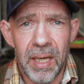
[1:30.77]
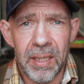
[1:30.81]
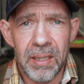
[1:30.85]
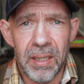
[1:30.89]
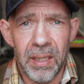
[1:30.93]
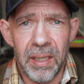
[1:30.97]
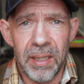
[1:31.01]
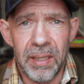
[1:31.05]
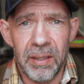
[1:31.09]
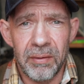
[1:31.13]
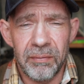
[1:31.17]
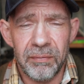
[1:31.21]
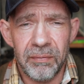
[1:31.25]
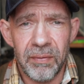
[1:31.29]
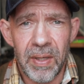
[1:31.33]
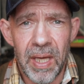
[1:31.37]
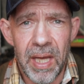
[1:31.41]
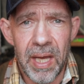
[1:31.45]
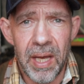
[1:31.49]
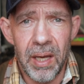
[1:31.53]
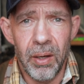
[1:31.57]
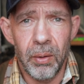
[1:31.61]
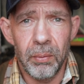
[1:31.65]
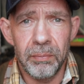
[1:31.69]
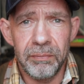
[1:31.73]
kind of
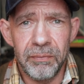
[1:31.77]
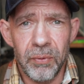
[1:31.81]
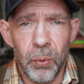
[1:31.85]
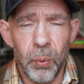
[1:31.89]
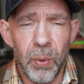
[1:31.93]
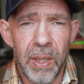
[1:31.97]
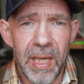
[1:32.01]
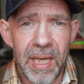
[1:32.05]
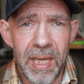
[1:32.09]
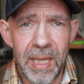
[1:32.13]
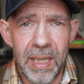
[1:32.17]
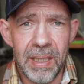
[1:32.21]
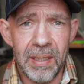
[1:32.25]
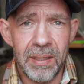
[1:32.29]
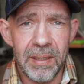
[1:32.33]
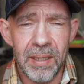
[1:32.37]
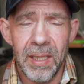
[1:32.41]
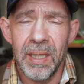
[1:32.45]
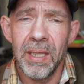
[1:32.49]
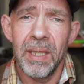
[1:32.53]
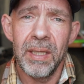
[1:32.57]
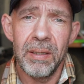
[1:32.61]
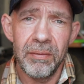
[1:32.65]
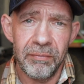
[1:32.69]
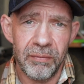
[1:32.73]
helpful hint
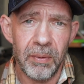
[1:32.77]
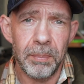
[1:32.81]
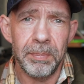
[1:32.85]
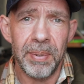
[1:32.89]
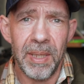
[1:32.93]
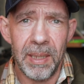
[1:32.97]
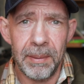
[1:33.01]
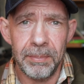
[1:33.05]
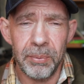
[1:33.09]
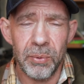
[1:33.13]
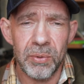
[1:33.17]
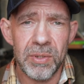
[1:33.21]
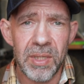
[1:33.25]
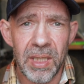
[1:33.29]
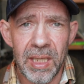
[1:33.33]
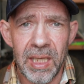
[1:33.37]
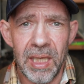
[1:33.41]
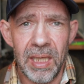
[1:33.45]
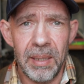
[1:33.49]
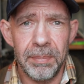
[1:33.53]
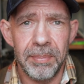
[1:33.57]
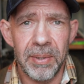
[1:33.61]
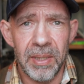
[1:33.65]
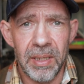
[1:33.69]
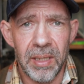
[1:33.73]
for people to
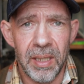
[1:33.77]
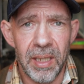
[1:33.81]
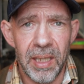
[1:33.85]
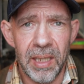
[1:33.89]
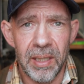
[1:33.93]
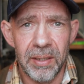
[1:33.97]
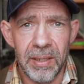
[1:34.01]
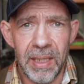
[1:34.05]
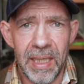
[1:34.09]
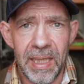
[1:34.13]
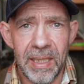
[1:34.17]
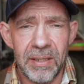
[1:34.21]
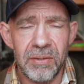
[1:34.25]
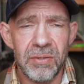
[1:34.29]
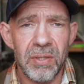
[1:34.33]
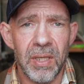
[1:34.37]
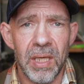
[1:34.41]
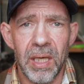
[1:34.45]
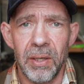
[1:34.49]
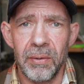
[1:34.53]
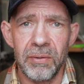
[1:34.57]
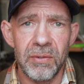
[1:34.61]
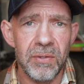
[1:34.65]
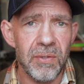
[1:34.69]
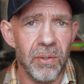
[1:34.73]
keep an eye on it, to
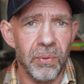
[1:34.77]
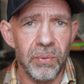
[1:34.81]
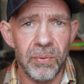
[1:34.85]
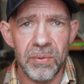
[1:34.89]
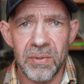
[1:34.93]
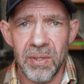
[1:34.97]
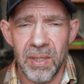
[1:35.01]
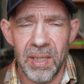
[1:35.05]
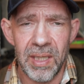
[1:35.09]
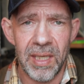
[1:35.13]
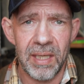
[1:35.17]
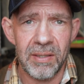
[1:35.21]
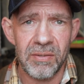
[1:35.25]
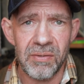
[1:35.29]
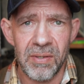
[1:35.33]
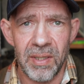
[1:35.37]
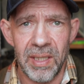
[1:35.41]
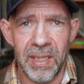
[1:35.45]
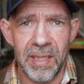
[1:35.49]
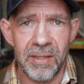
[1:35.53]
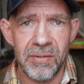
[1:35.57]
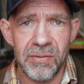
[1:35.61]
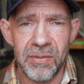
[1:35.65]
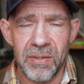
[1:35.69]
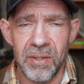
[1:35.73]
go and talk to their
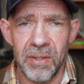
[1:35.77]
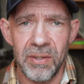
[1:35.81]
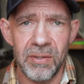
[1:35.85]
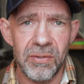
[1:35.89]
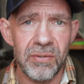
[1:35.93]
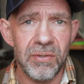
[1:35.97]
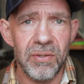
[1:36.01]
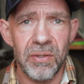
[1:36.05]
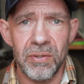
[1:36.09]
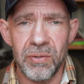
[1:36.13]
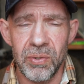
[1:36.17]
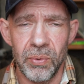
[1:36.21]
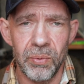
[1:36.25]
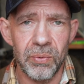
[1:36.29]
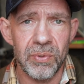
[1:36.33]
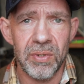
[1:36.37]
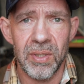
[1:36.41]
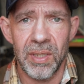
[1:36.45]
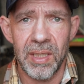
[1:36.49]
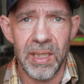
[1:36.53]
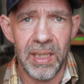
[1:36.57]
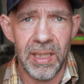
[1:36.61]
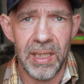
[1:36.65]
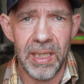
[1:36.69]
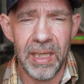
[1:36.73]
solicitors, to talk
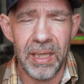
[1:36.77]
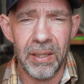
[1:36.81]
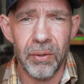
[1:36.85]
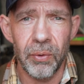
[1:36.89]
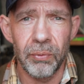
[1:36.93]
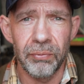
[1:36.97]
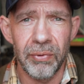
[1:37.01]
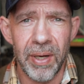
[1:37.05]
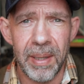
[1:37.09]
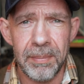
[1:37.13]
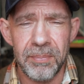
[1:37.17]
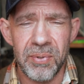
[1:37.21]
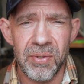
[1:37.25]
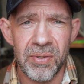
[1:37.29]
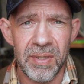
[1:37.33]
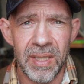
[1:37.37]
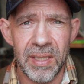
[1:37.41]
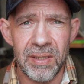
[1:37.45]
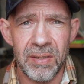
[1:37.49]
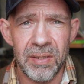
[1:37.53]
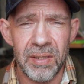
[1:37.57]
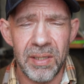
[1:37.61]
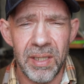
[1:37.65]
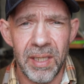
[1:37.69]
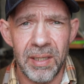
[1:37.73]
to their legal
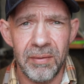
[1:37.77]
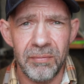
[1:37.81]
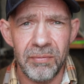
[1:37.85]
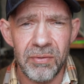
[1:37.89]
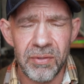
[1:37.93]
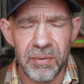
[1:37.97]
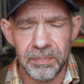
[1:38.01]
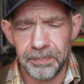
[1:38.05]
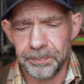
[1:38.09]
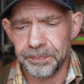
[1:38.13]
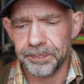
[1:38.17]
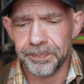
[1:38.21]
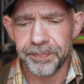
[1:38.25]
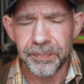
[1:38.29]
representatives,